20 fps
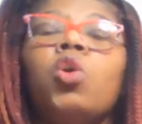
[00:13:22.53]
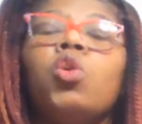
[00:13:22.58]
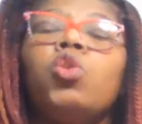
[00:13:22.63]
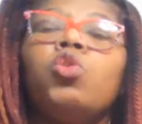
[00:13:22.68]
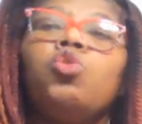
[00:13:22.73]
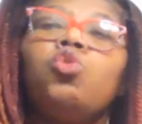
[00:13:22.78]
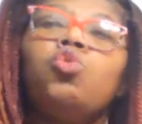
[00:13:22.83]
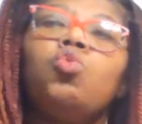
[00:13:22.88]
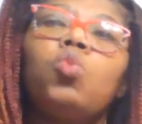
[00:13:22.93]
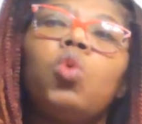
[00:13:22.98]

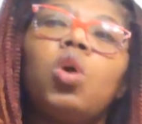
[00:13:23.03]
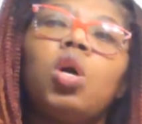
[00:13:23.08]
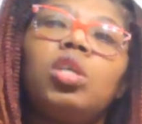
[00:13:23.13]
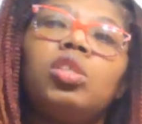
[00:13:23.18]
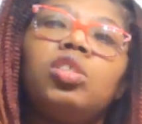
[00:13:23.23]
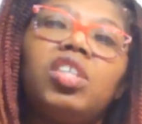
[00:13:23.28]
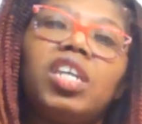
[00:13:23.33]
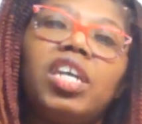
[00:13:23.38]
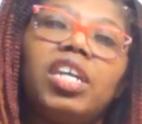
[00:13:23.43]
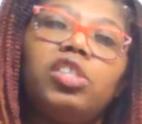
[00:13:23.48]
you
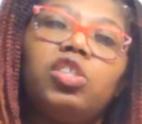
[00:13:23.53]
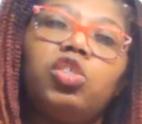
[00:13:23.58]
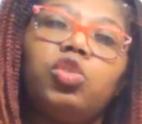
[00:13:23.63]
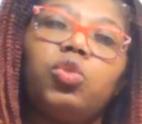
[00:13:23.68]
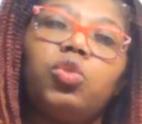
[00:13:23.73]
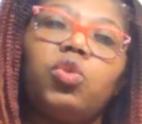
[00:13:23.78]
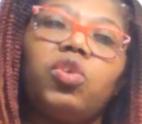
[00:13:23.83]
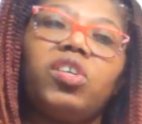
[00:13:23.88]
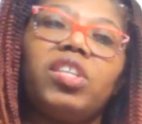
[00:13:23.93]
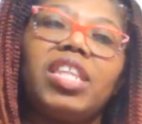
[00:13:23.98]
want to
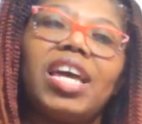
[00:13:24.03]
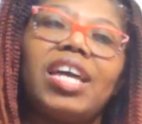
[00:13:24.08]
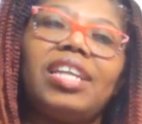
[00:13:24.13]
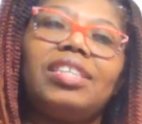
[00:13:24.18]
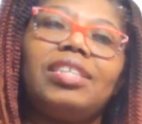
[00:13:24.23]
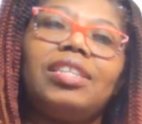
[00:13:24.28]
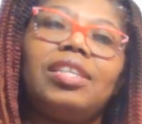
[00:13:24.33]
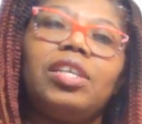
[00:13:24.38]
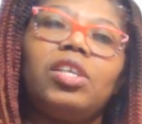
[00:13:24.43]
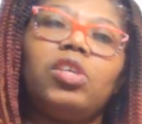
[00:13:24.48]
ensure
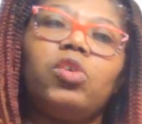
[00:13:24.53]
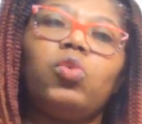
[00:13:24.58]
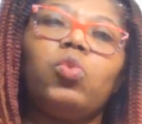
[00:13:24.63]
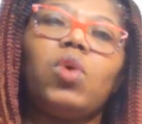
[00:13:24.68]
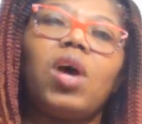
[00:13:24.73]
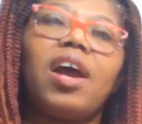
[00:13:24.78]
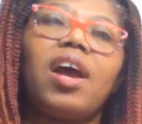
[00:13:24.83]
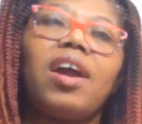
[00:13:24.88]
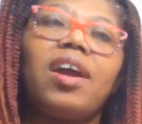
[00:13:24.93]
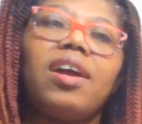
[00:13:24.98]
that you
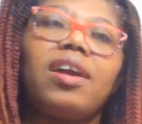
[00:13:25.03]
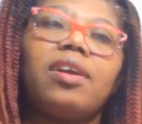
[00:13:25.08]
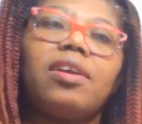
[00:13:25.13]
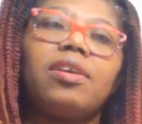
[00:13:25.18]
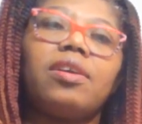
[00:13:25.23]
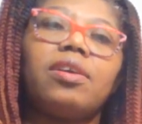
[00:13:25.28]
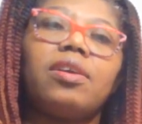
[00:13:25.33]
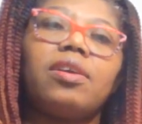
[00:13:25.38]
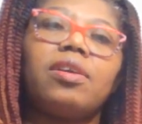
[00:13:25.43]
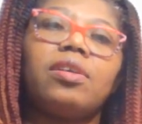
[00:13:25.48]

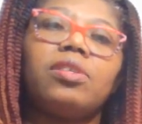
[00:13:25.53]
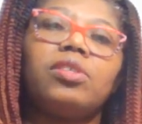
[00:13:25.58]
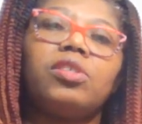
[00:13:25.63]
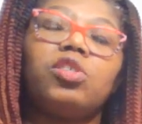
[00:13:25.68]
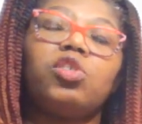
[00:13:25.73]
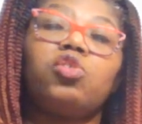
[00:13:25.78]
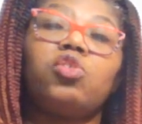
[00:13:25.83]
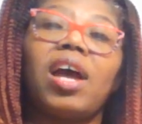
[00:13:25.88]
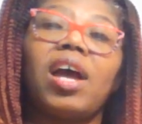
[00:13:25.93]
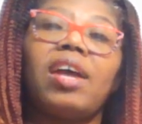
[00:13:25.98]
are
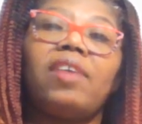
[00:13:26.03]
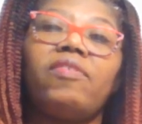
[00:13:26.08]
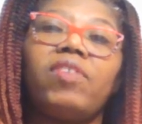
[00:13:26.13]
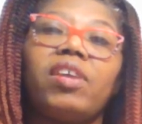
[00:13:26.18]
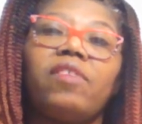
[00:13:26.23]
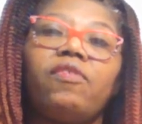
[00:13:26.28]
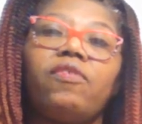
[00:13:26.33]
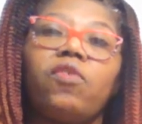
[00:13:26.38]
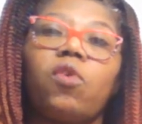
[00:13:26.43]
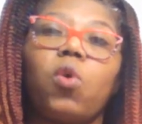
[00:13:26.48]

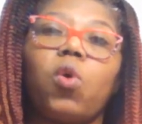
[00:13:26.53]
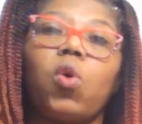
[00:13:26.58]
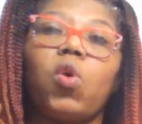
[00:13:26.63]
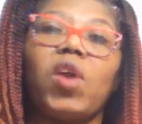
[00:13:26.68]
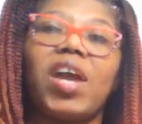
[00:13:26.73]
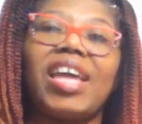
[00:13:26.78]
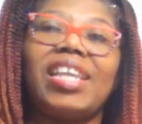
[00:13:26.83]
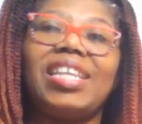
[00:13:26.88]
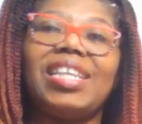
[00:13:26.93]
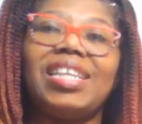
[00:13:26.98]
striving
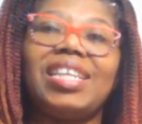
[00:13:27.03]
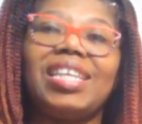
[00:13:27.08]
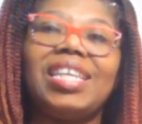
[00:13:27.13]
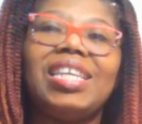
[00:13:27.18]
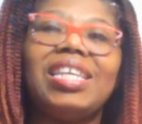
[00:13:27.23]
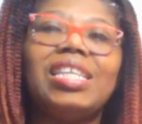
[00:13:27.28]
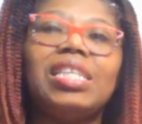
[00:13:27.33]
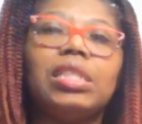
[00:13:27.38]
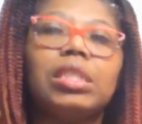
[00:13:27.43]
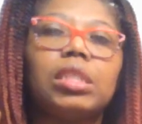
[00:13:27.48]
for at
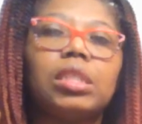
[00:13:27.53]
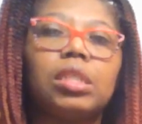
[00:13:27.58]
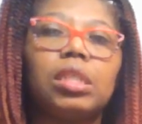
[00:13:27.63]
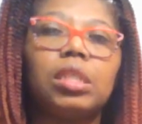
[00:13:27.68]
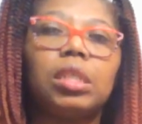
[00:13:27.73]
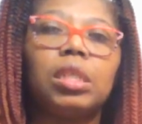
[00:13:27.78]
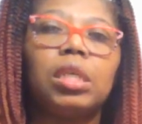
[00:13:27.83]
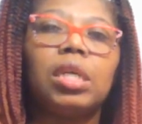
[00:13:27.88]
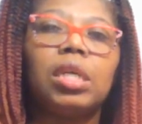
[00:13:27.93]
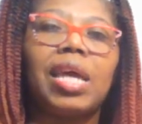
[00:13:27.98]
least
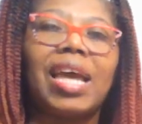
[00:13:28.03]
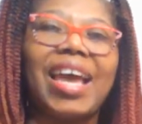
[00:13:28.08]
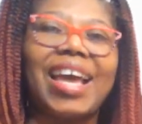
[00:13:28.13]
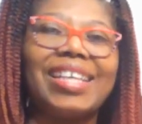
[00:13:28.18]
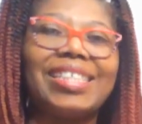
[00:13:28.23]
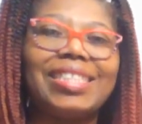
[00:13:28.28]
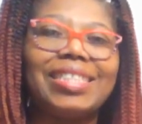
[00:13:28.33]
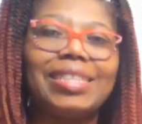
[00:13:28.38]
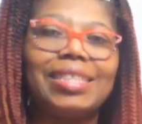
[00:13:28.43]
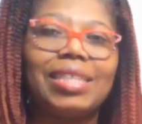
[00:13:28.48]
a
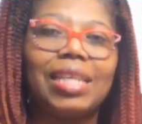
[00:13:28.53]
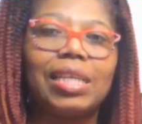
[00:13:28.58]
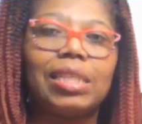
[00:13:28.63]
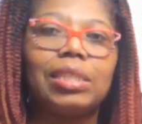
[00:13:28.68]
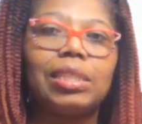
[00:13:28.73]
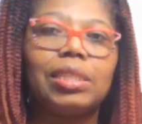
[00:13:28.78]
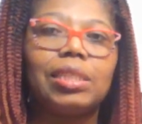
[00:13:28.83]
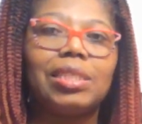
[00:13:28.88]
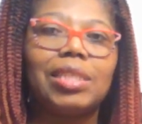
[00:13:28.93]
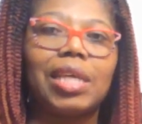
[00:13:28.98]

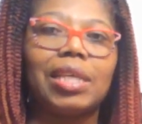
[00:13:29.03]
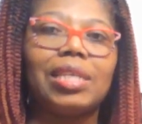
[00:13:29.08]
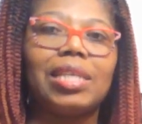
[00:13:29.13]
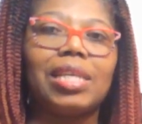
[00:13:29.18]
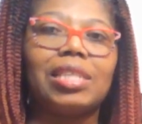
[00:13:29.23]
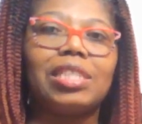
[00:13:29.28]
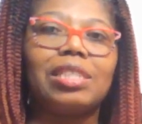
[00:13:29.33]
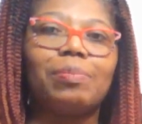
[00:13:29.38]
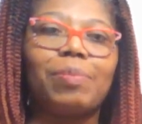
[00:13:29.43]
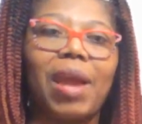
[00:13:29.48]

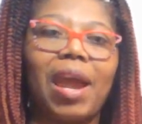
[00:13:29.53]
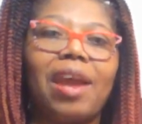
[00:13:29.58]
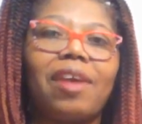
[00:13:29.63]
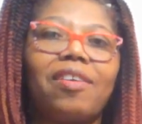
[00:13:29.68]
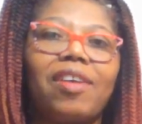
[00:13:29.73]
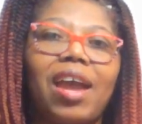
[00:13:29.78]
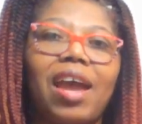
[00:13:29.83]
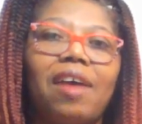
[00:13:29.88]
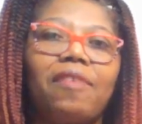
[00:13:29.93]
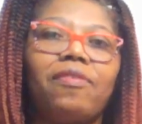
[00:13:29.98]
6-sentence
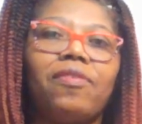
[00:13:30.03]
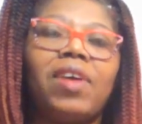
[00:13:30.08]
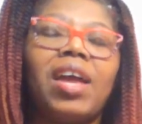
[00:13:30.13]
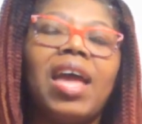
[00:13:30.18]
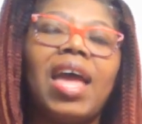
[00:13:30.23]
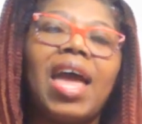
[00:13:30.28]
paragraph.